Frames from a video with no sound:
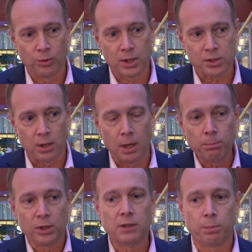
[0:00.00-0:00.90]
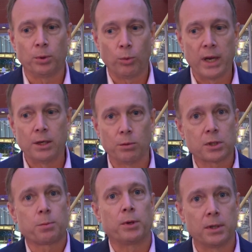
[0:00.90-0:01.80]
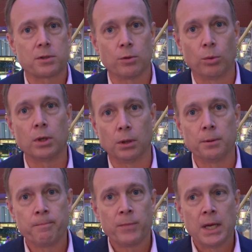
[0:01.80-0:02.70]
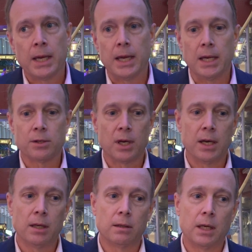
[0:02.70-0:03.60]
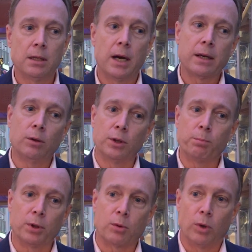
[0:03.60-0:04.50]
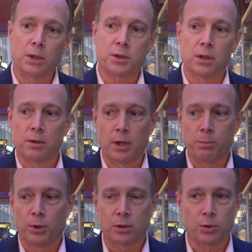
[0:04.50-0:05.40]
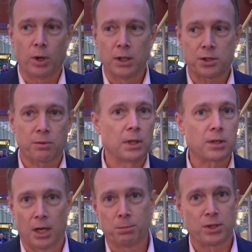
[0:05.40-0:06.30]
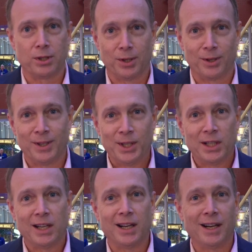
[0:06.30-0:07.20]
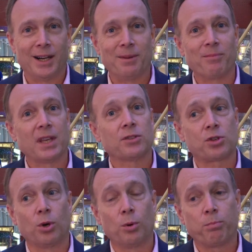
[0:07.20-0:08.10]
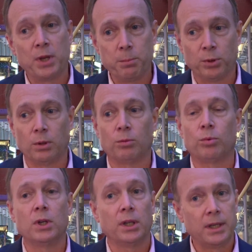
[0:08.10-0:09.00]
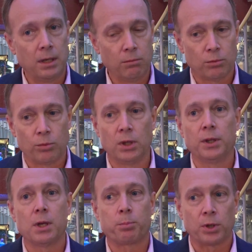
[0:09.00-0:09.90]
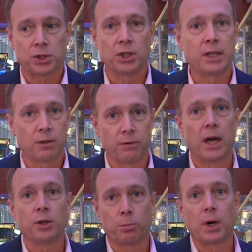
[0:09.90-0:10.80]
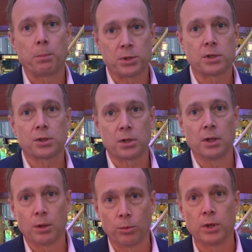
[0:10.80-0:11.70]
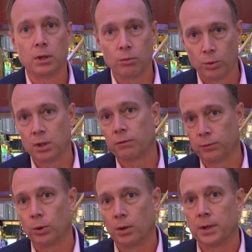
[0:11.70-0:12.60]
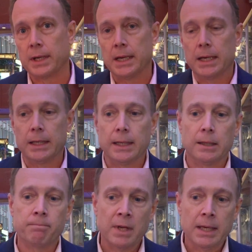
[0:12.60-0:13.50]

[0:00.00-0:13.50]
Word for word: this unbelievable way to experience the world and and they not only book once a year, they book twice, three times a year. Um, so people really, really appreciate the value proposition that we, we afford, and uh,